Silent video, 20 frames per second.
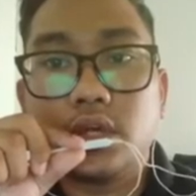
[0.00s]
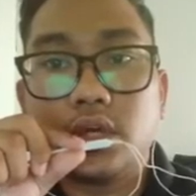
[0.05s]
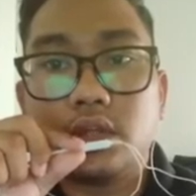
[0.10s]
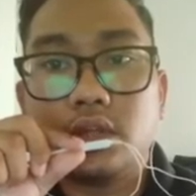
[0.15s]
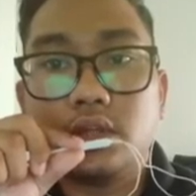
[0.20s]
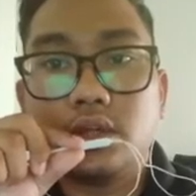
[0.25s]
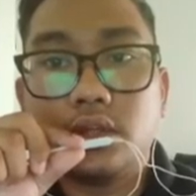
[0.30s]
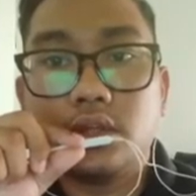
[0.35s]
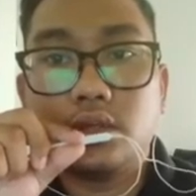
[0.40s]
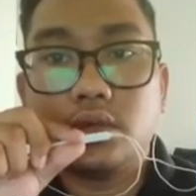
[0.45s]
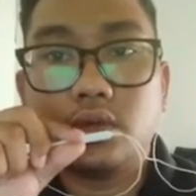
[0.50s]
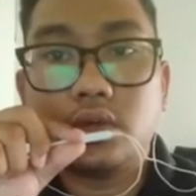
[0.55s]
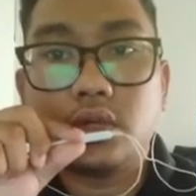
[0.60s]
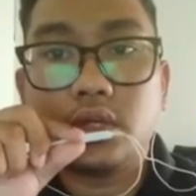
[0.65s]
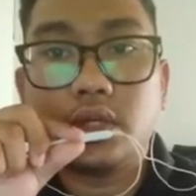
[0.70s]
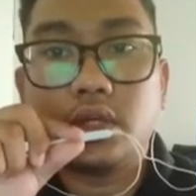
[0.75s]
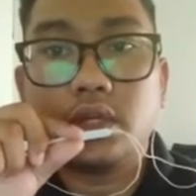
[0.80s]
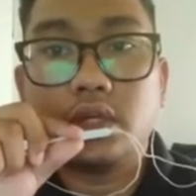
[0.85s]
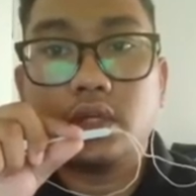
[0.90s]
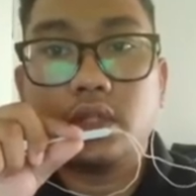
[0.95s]
at the
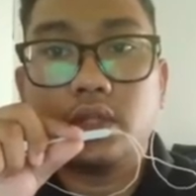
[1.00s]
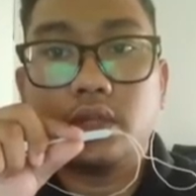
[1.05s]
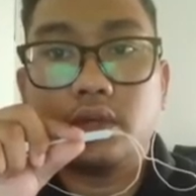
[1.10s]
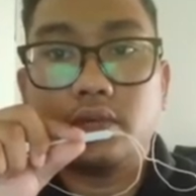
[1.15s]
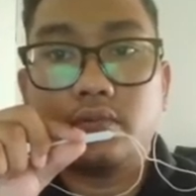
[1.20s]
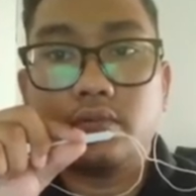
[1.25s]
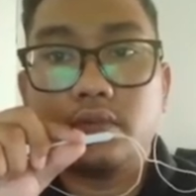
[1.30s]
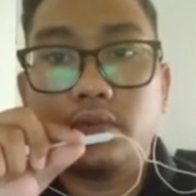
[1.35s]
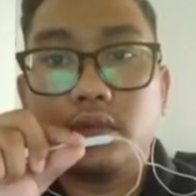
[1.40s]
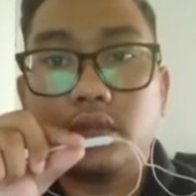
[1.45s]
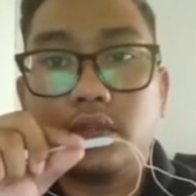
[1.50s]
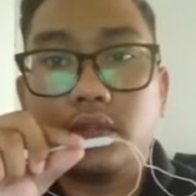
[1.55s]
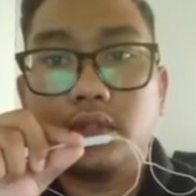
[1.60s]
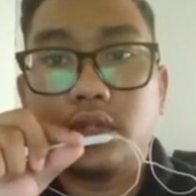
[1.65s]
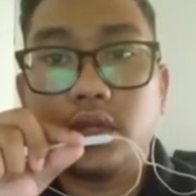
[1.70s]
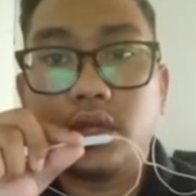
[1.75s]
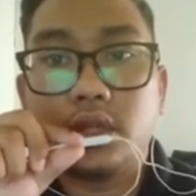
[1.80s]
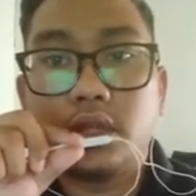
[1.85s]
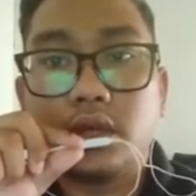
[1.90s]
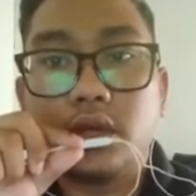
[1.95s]
local level
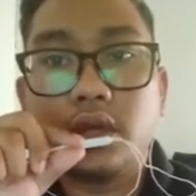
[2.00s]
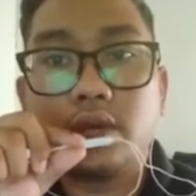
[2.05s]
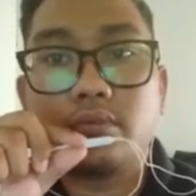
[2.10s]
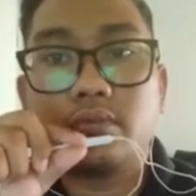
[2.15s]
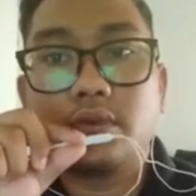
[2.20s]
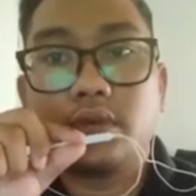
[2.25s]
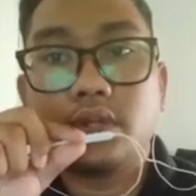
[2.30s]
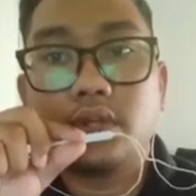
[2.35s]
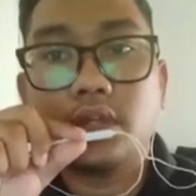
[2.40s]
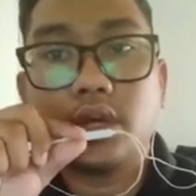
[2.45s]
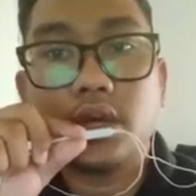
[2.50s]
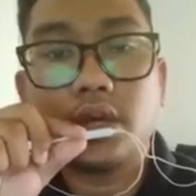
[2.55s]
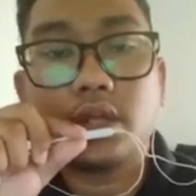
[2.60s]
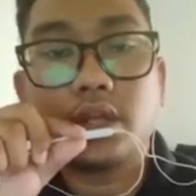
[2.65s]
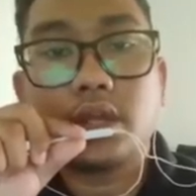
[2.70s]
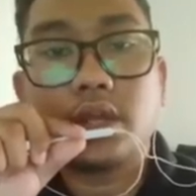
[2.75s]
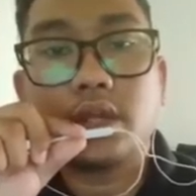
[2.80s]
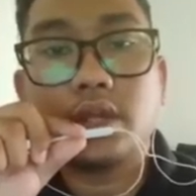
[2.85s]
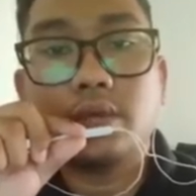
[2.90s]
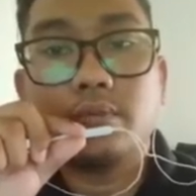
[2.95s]
that have a
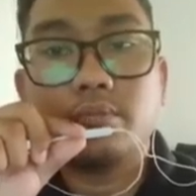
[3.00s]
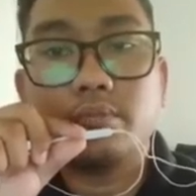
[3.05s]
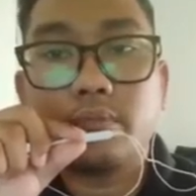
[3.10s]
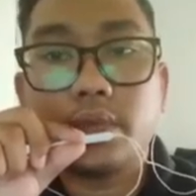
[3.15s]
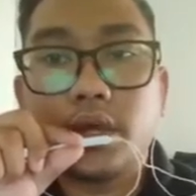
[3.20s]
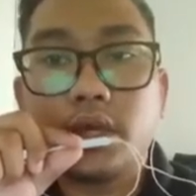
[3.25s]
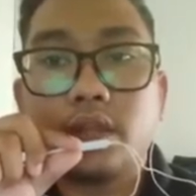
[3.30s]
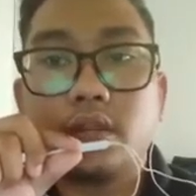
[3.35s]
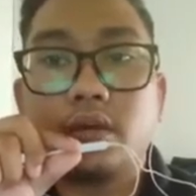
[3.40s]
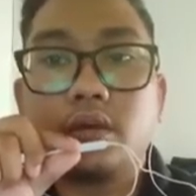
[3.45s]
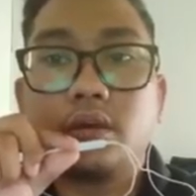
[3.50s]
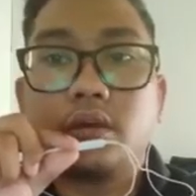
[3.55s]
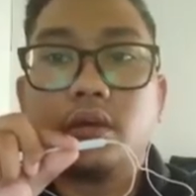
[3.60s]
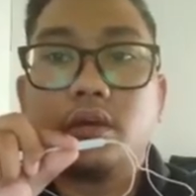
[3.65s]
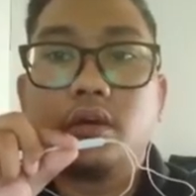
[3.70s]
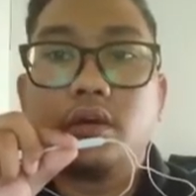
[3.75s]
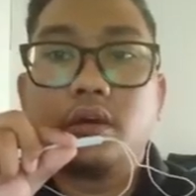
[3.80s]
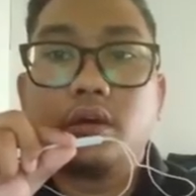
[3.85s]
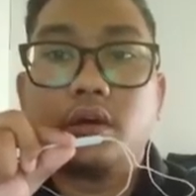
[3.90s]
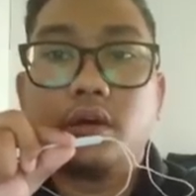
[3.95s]
direct impact
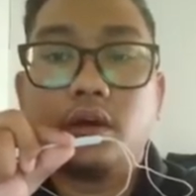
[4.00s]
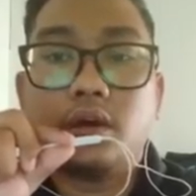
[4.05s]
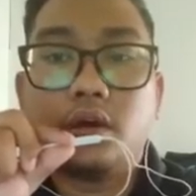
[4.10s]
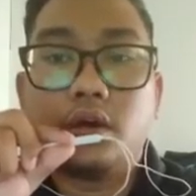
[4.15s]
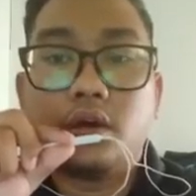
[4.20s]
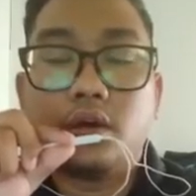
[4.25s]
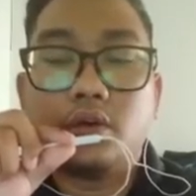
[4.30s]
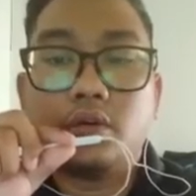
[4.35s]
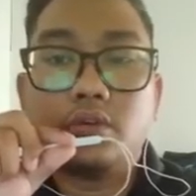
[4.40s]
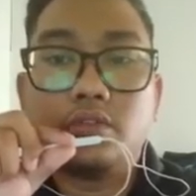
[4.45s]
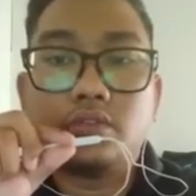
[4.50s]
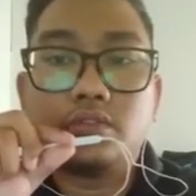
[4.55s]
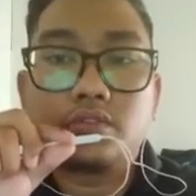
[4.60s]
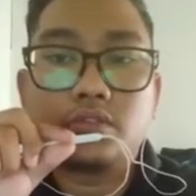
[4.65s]
on